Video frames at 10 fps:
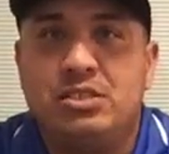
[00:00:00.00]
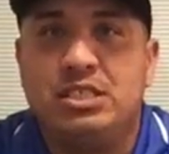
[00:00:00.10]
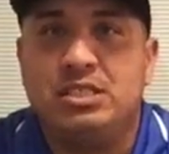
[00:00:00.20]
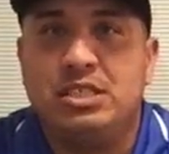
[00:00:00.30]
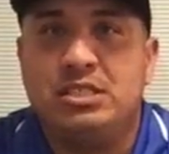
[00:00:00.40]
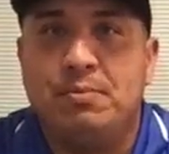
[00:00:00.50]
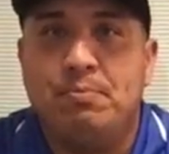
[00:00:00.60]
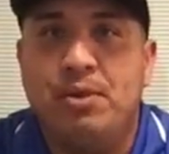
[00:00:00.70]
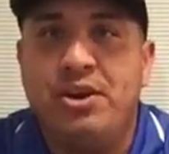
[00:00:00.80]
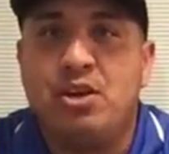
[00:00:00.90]
Since it's a
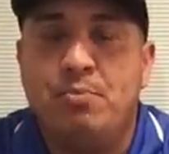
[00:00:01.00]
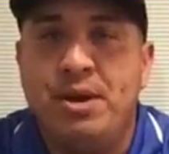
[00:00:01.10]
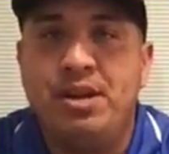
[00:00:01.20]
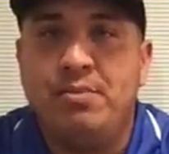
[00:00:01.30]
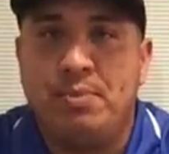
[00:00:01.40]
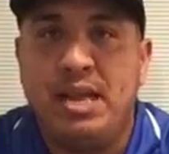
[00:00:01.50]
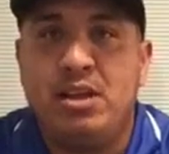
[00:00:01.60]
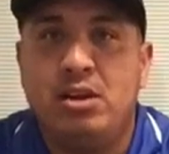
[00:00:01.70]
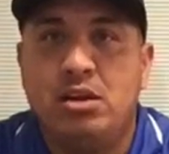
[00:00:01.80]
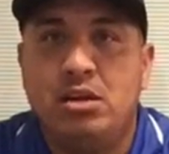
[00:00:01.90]
very competitive
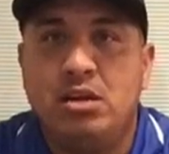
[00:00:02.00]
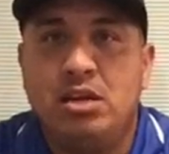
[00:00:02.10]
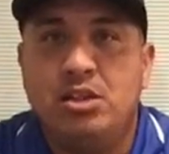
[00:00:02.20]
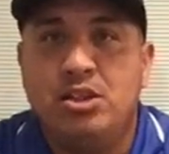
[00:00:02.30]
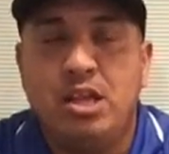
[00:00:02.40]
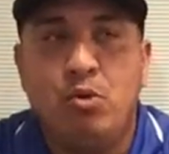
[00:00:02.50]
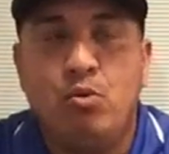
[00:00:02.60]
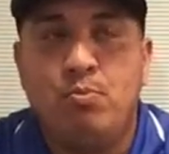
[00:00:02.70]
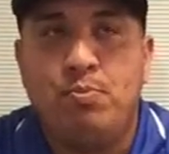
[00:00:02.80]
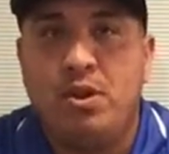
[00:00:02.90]
player, it will